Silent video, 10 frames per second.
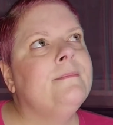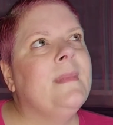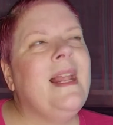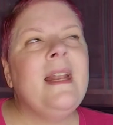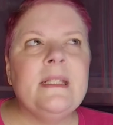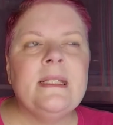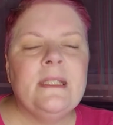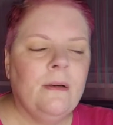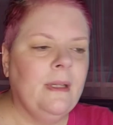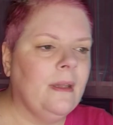not
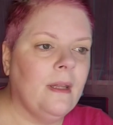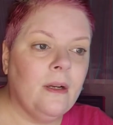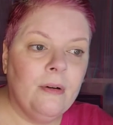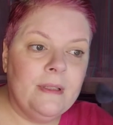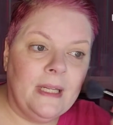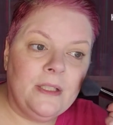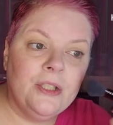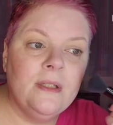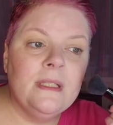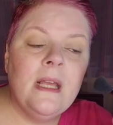necessarily the
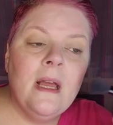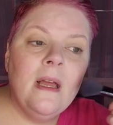credentials